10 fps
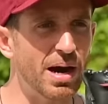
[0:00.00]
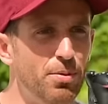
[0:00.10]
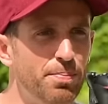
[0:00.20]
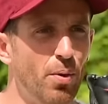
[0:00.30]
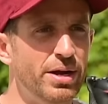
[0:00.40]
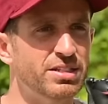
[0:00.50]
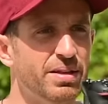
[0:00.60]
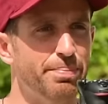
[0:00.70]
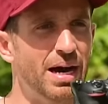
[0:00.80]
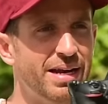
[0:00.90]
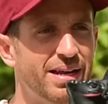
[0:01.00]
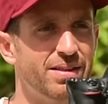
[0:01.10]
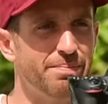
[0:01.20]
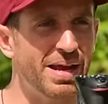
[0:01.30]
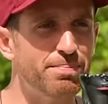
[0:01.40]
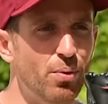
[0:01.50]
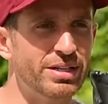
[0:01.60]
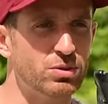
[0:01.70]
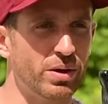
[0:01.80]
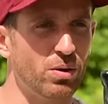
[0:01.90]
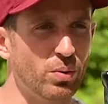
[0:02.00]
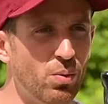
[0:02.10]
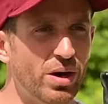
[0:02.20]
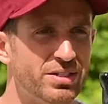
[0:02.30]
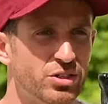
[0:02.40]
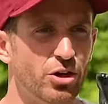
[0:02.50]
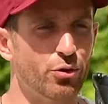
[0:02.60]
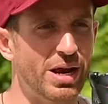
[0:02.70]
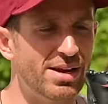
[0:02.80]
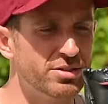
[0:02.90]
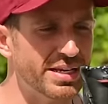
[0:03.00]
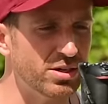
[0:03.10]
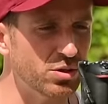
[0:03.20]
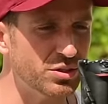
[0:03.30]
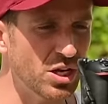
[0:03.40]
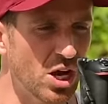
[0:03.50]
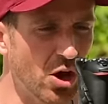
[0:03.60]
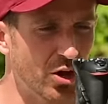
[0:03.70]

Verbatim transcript: couple points of the body, the main points where we want to start creating those angles